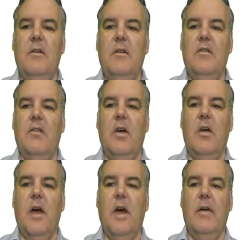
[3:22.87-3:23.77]

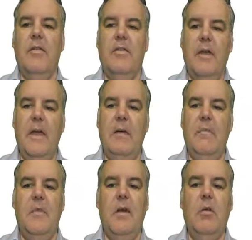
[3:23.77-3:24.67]
So
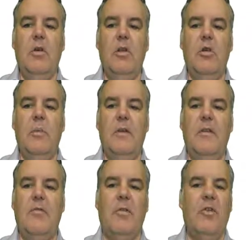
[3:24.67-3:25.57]
theme, they all look a little bit
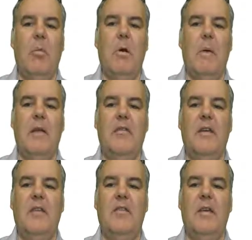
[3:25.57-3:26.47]
different. Don't worry about
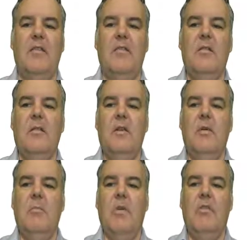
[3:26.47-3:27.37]
CSS.
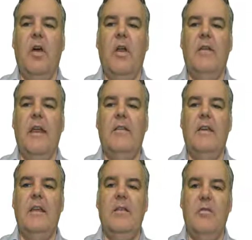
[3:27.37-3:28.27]
But site
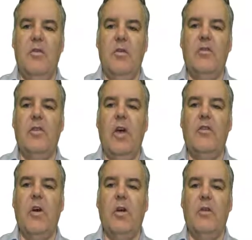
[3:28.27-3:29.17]
identity, you've got a site
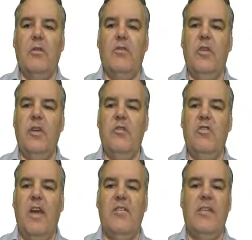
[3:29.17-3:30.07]
title, and so you can
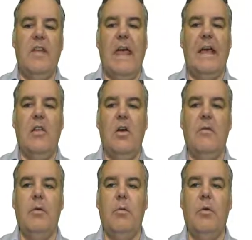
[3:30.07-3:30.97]
change the tagline
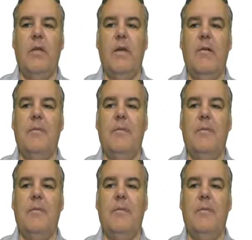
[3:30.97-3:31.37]
if you want on there.